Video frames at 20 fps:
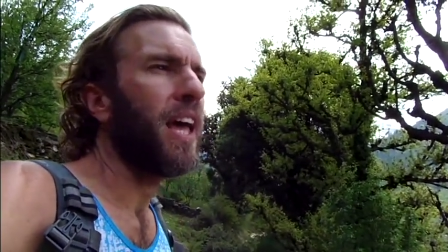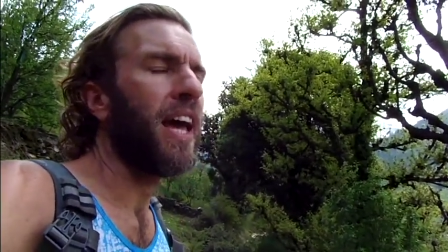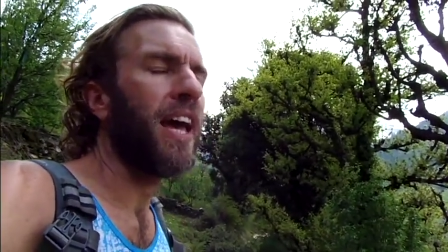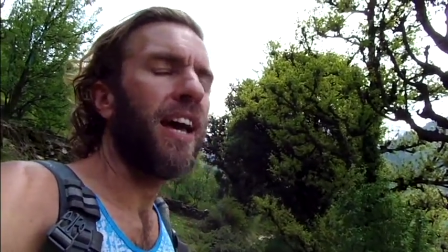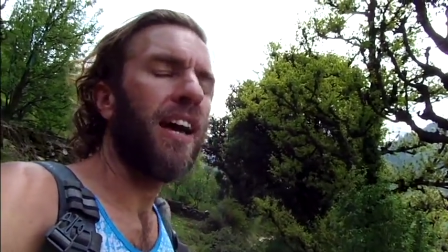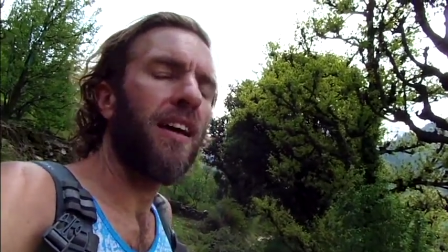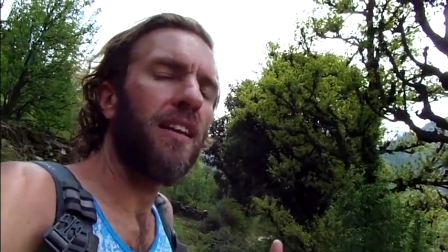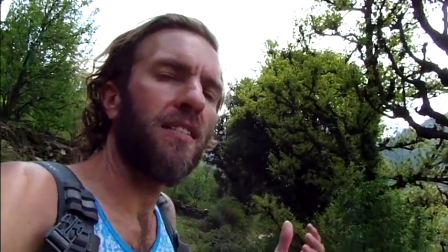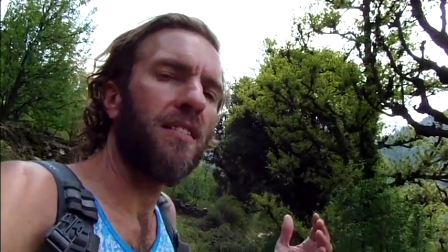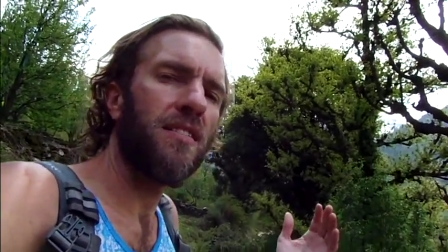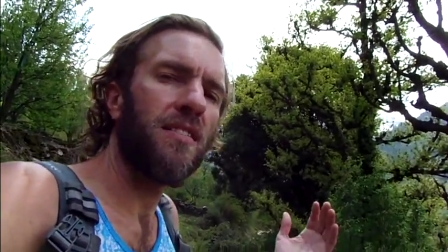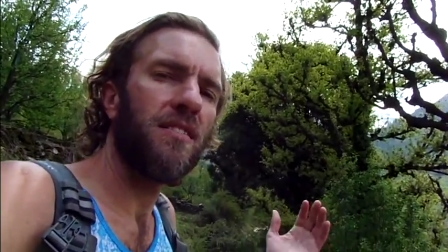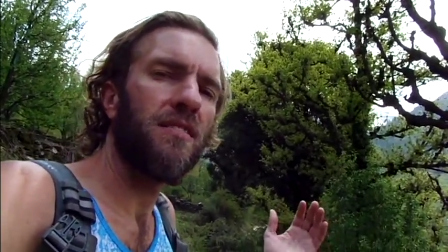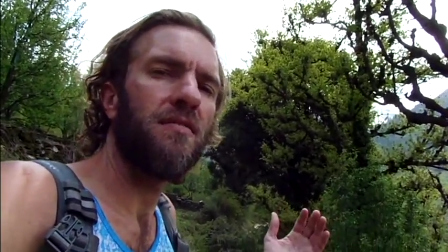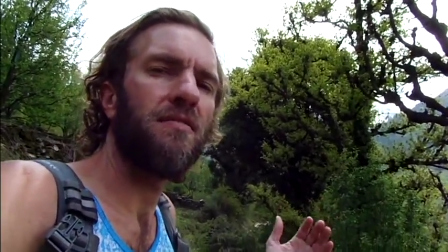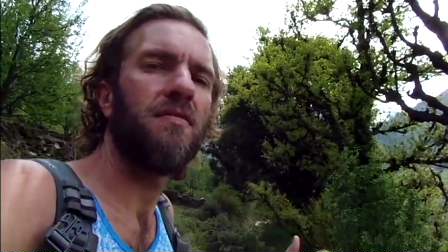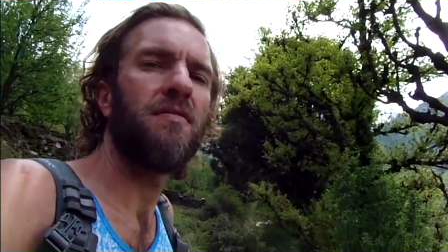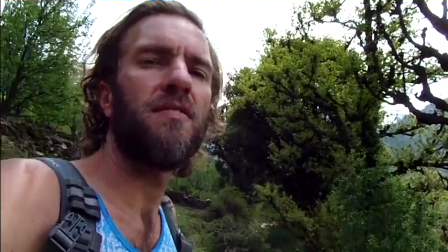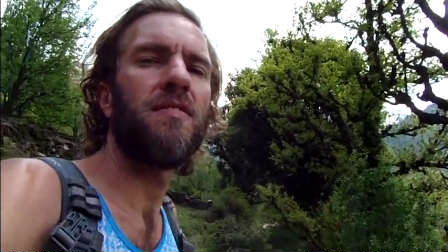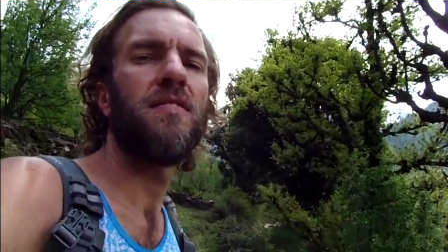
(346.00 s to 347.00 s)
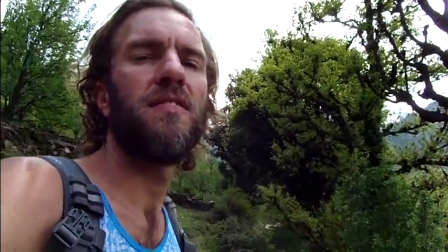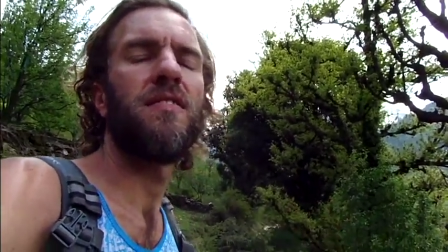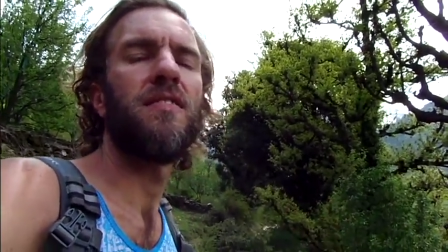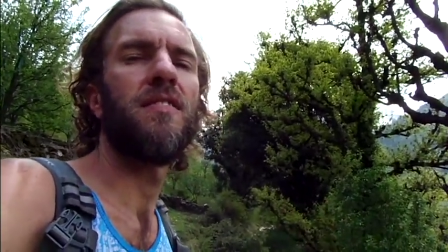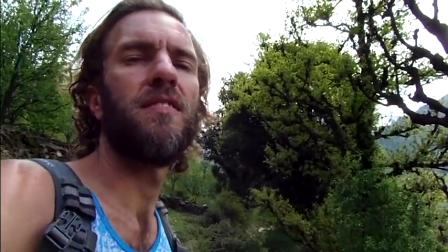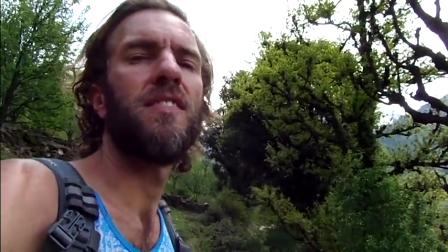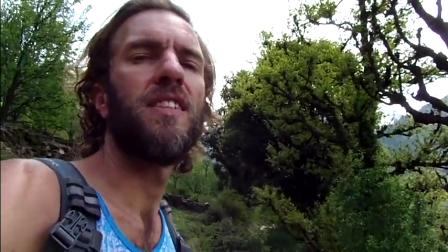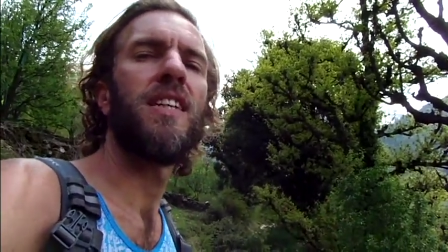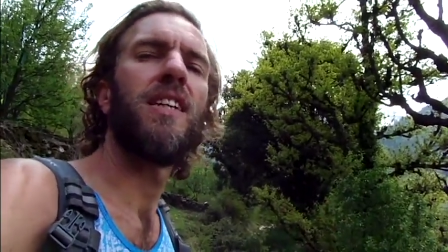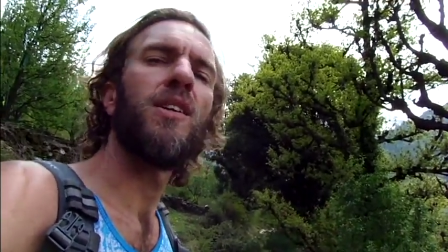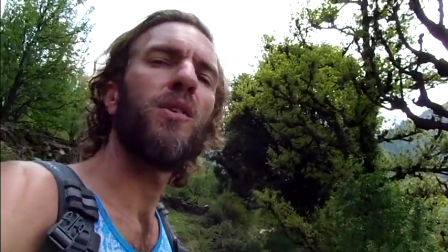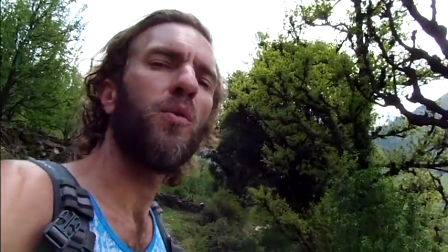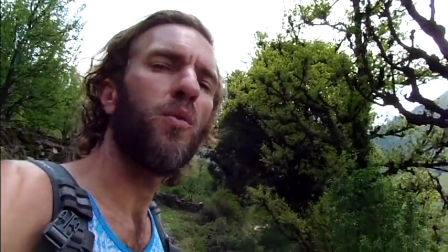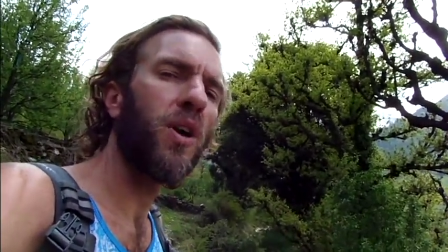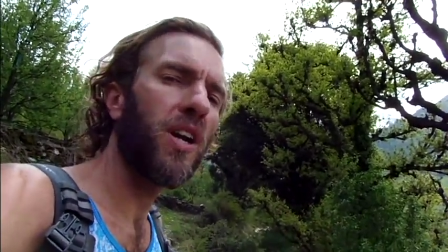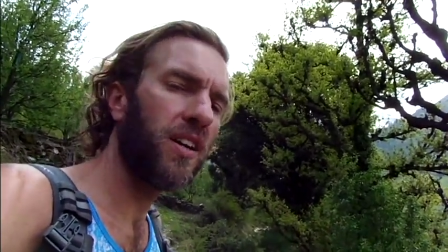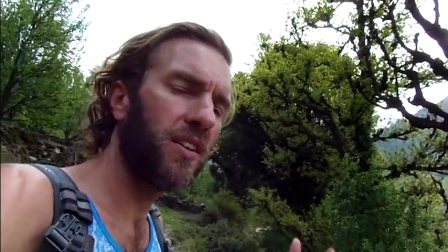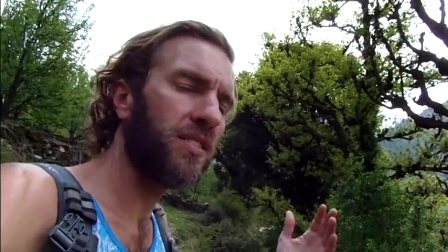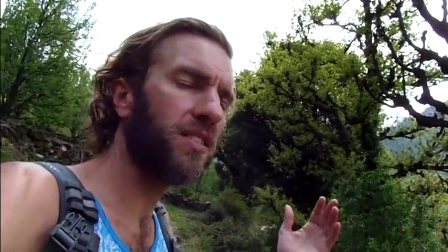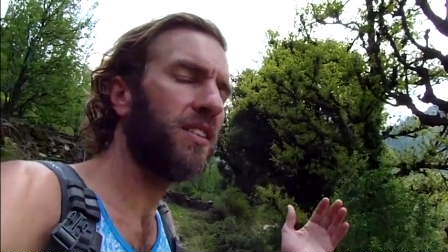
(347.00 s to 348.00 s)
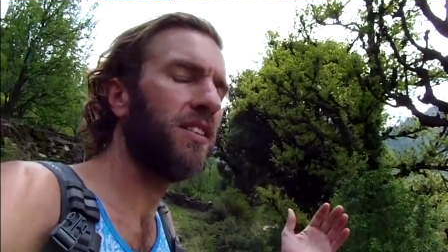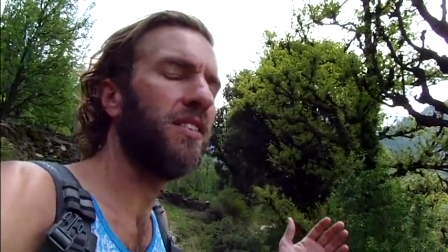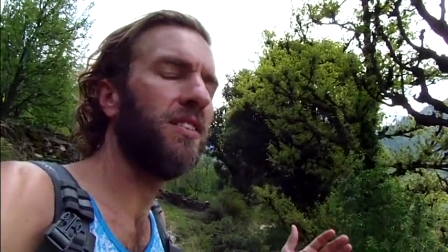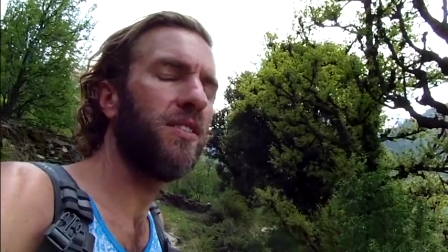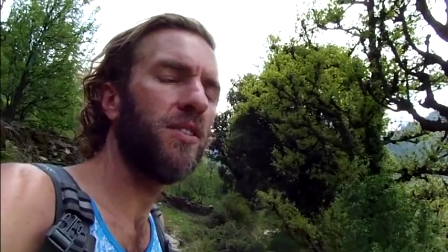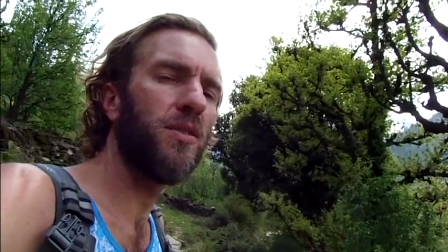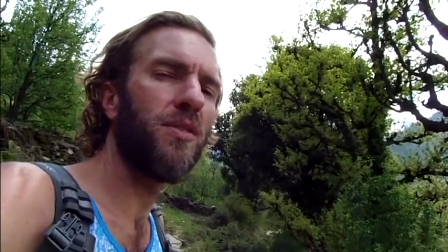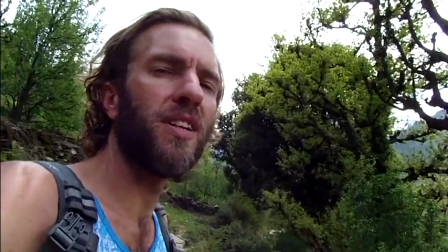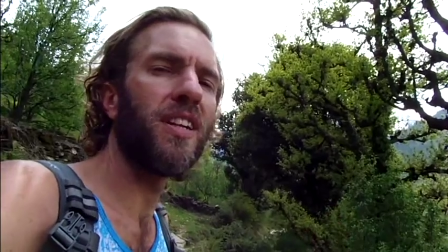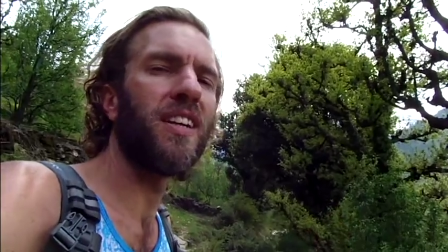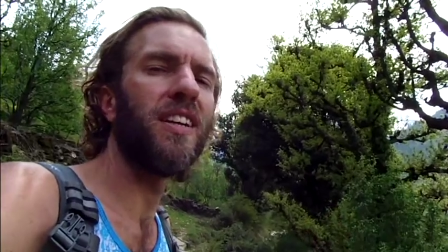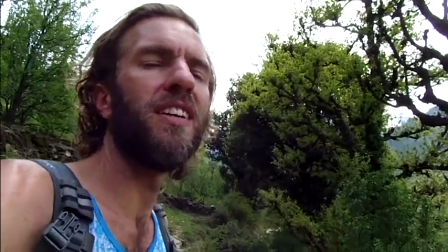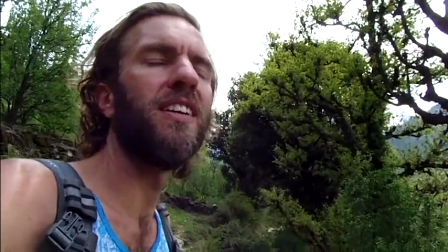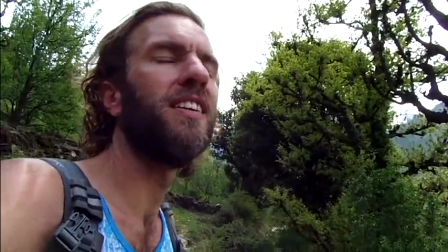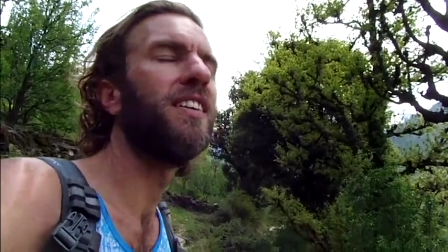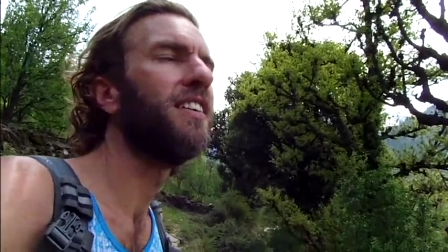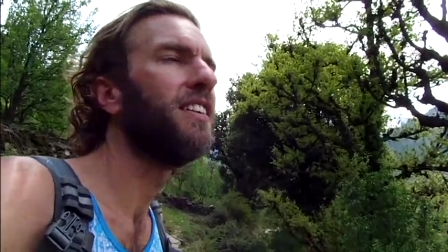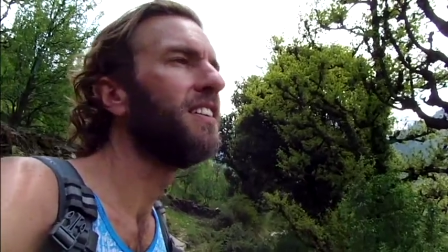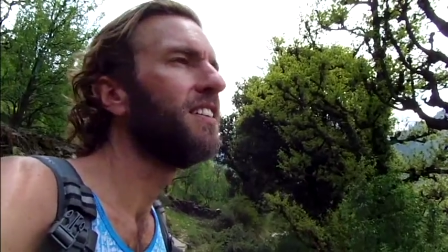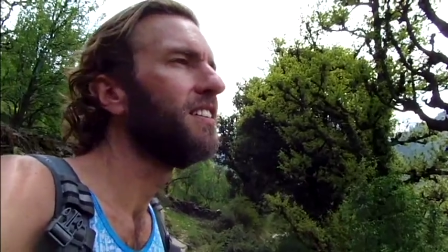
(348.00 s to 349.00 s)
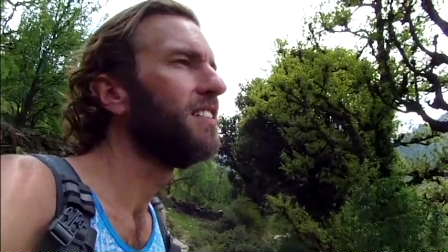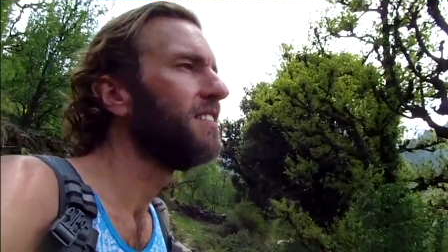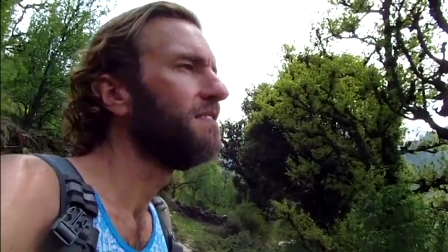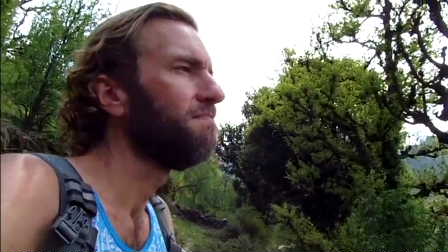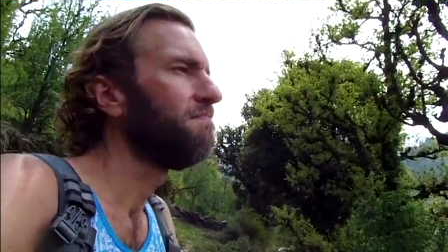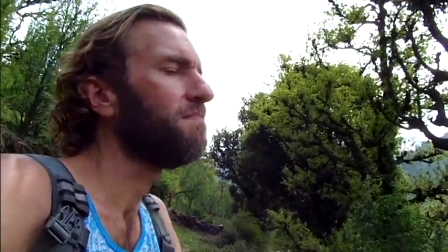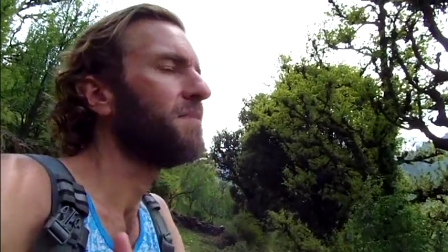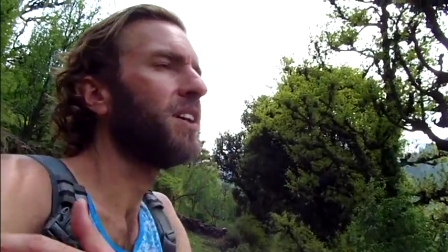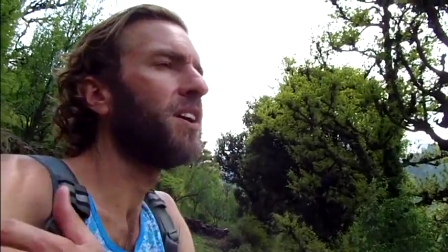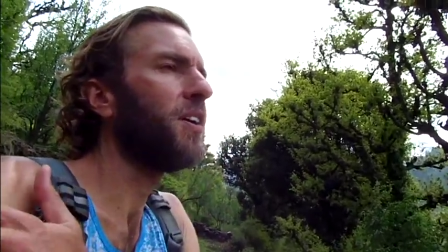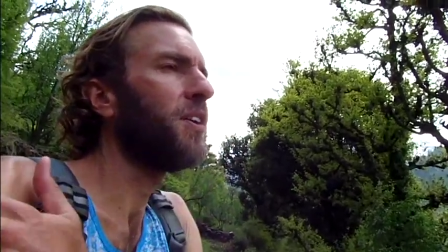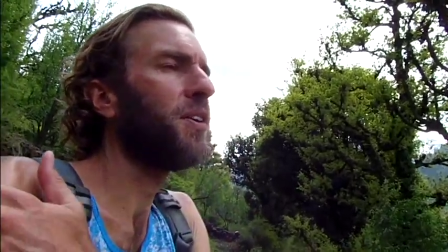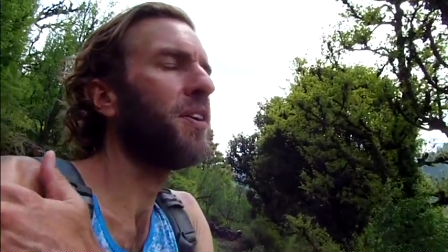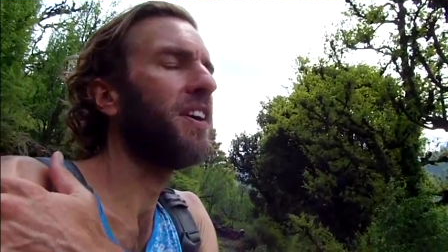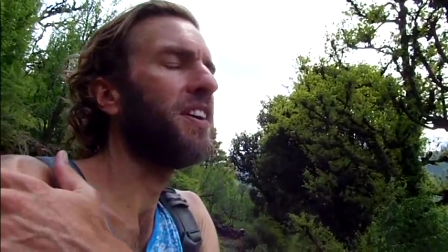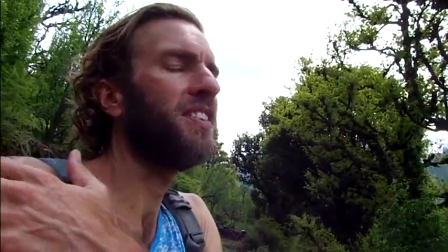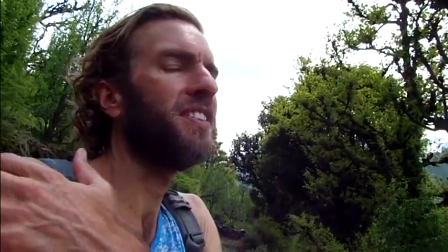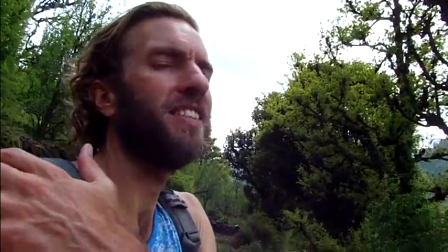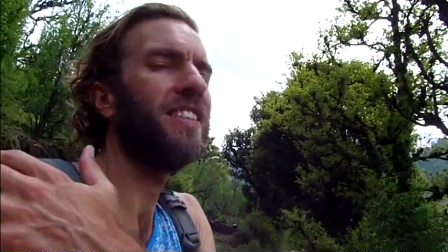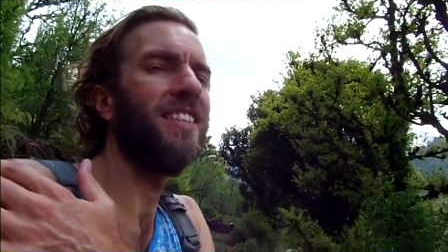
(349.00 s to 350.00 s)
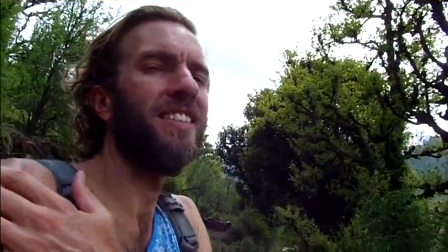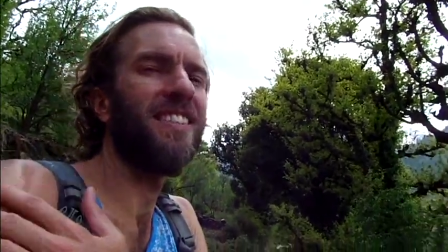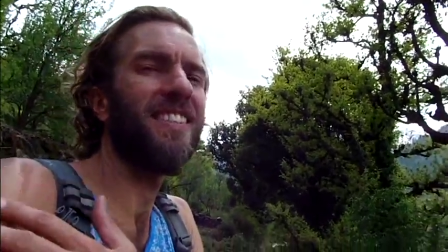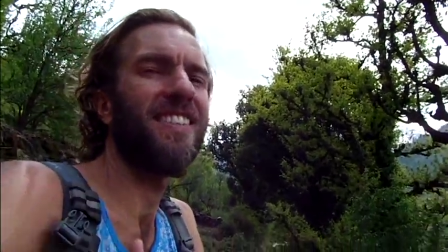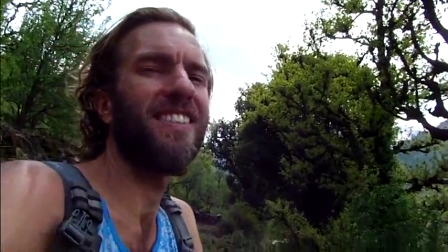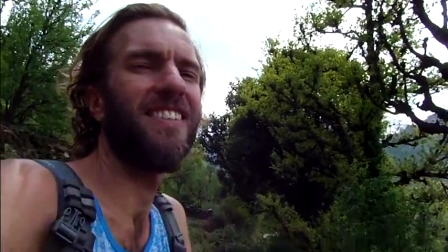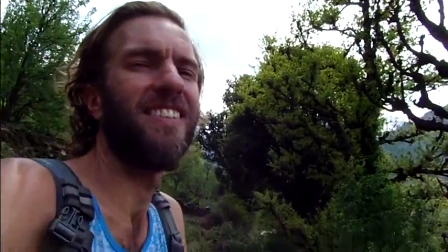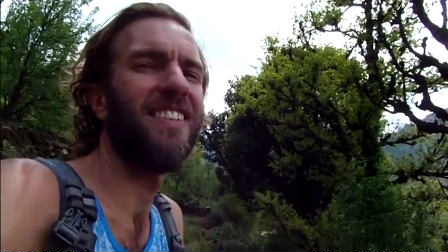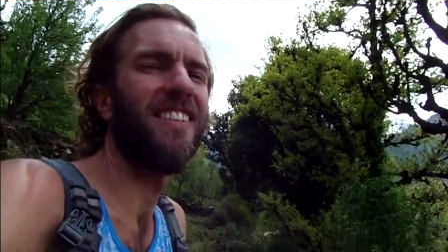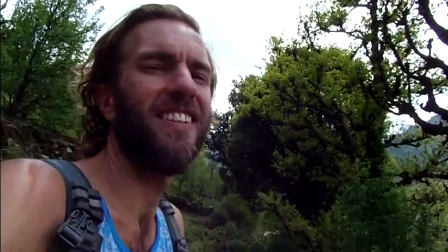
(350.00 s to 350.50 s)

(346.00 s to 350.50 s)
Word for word: And what else can you do, really? There are no guarantees.